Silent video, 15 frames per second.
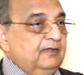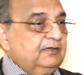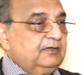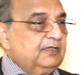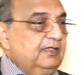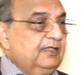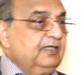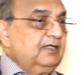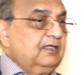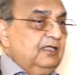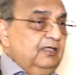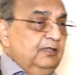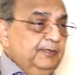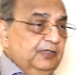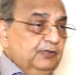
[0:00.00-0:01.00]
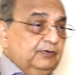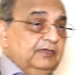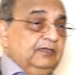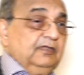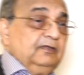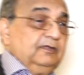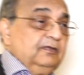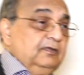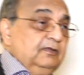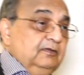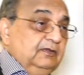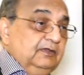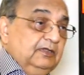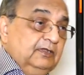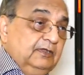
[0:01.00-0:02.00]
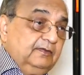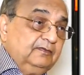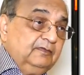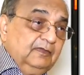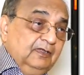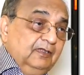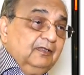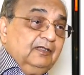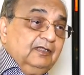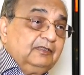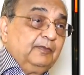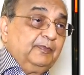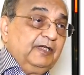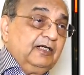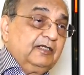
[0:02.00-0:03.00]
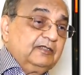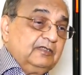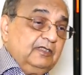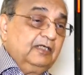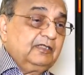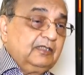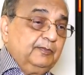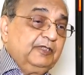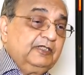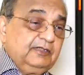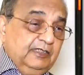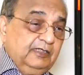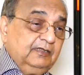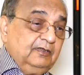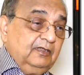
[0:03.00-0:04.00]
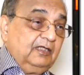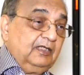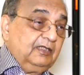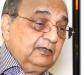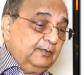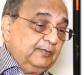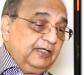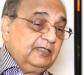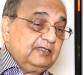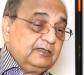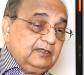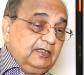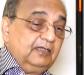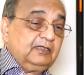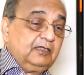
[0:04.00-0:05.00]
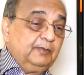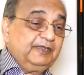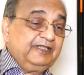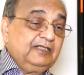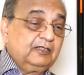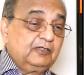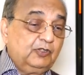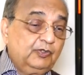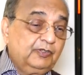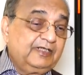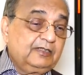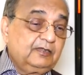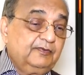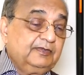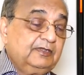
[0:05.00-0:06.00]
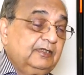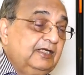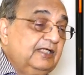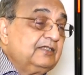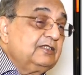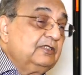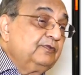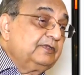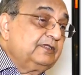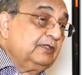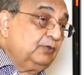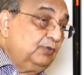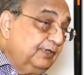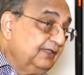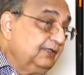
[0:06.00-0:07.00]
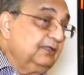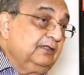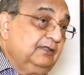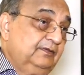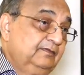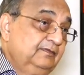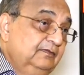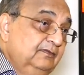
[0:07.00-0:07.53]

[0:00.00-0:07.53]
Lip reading: Shunting kahan pe hoti hai? Either if the blood is not coming there, or the blood is not coming in contact with the gases which are going there.